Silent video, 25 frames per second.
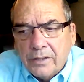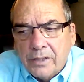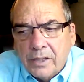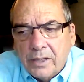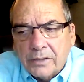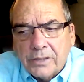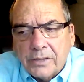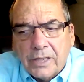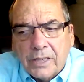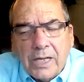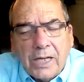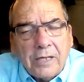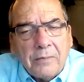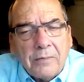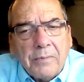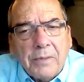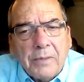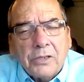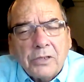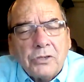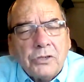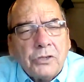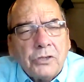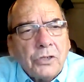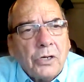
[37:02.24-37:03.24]
It doesn't have to
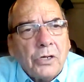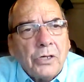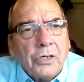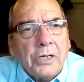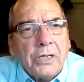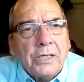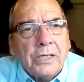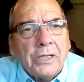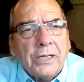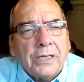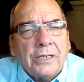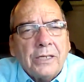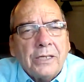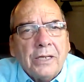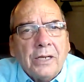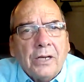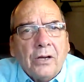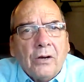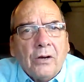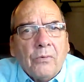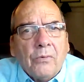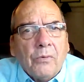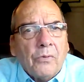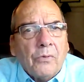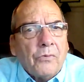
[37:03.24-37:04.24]
be a journey that
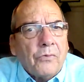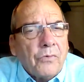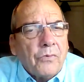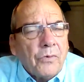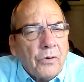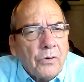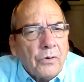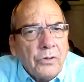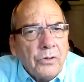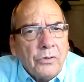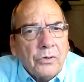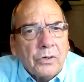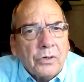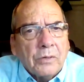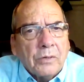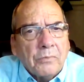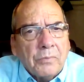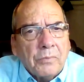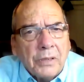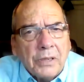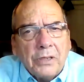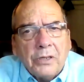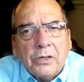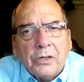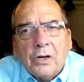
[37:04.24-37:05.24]
will throw you
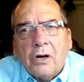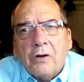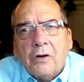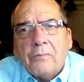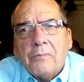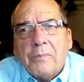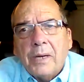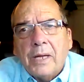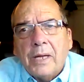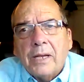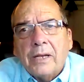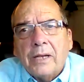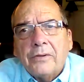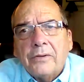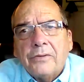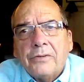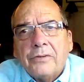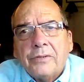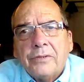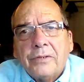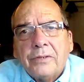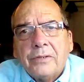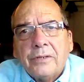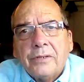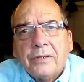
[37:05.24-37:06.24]
completely off balance.